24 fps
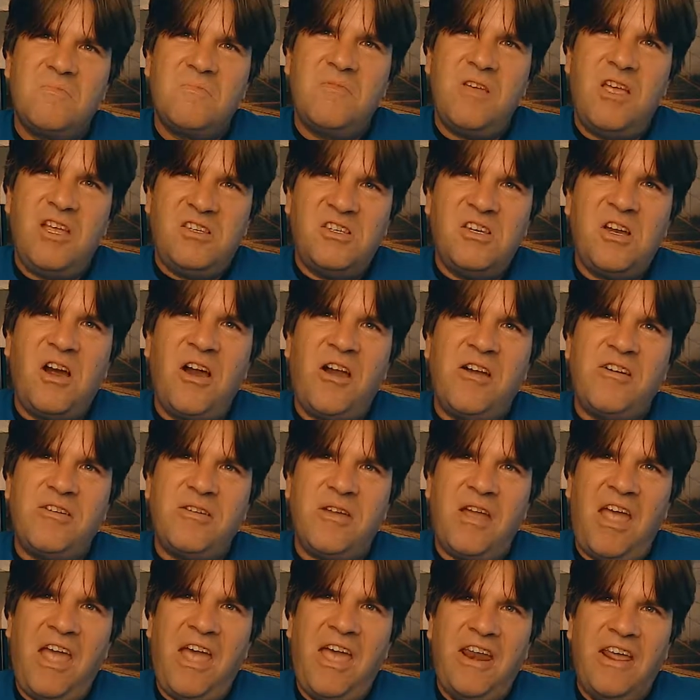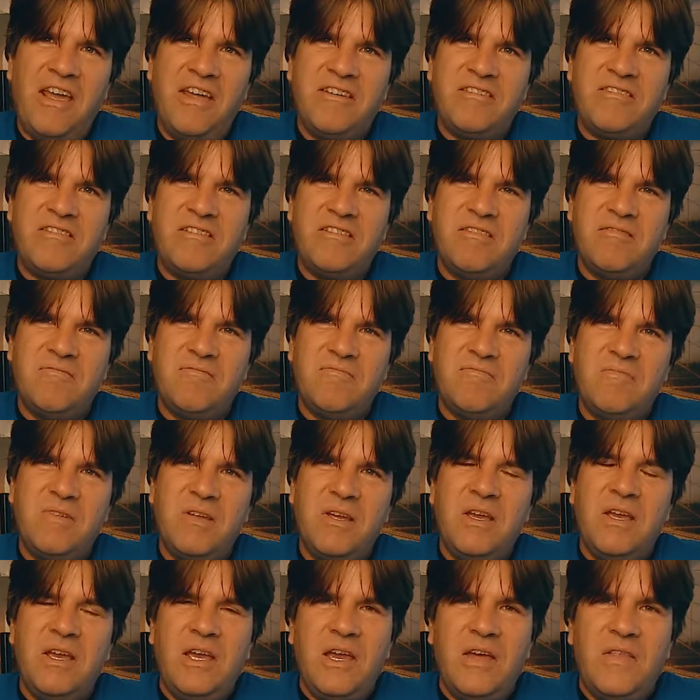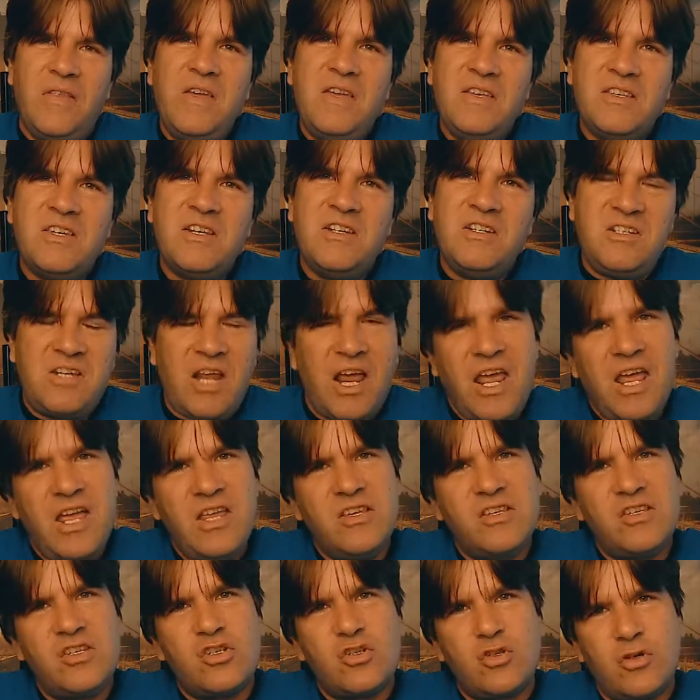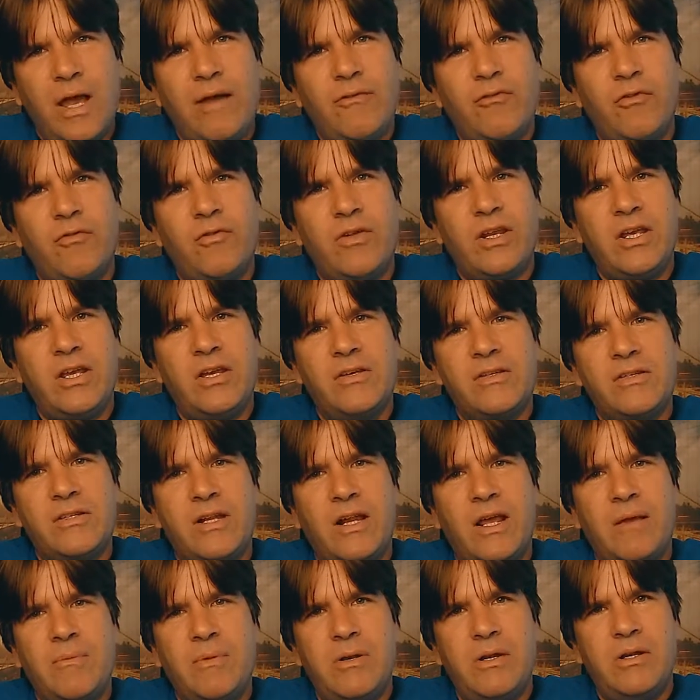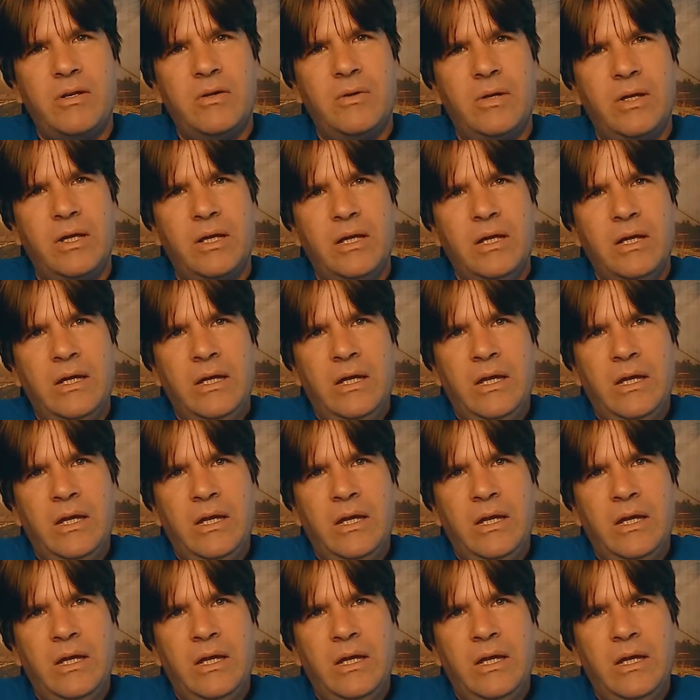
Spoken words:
It's hard to edit these intense travel videos that I've been doing.